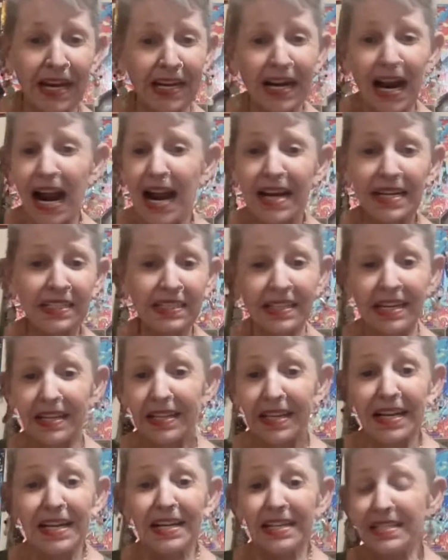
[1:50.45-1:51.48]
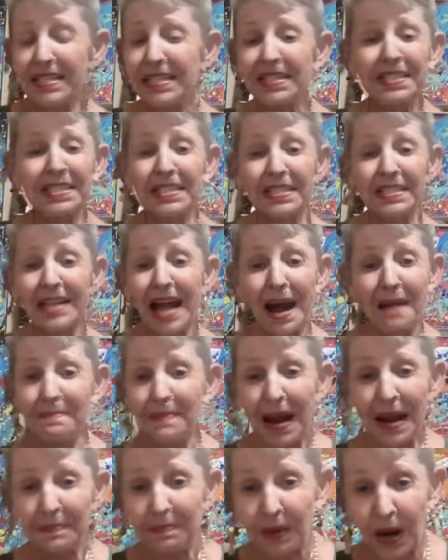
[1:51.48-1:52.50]
And I said, this is not
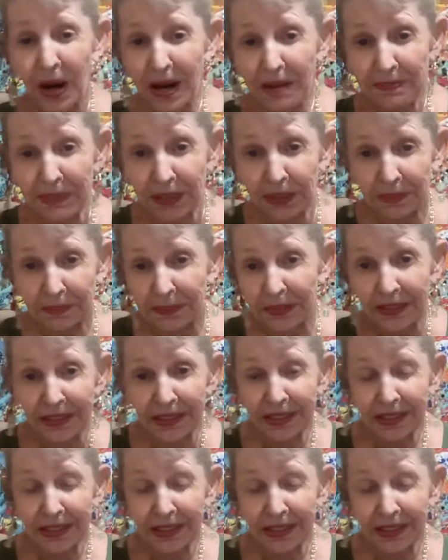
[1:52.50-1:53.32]
my problem.